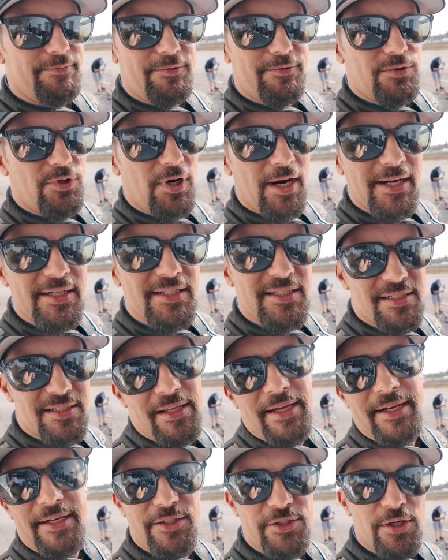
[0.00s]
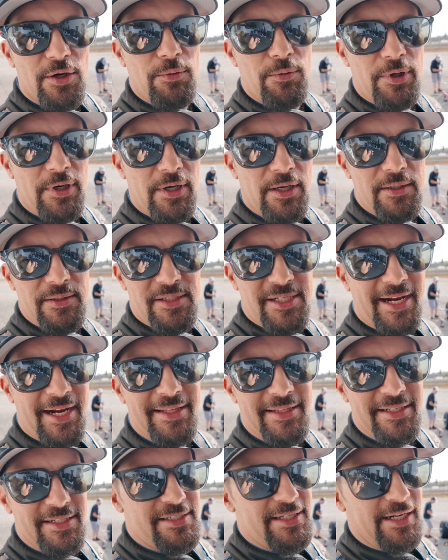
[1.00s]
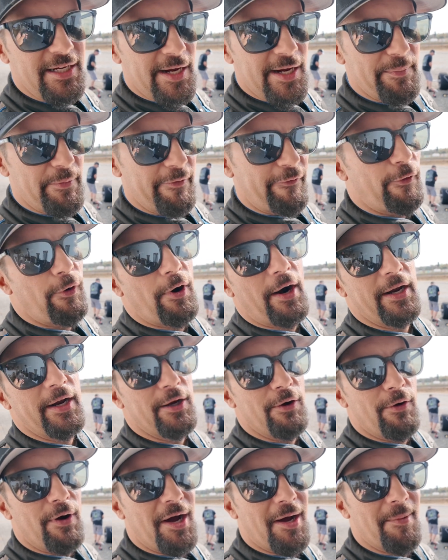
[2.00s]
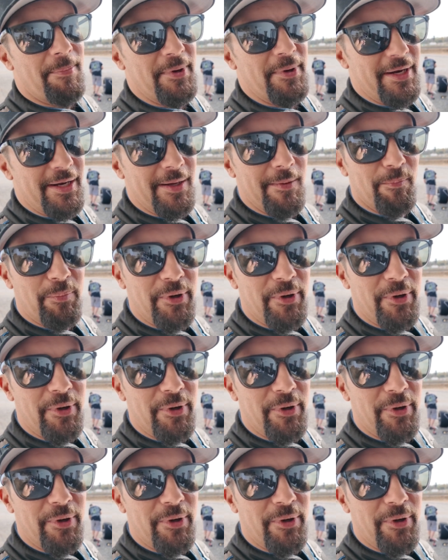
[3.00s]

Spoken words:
Track's slick, so we're gonna tighten this thing up before I go hop in it,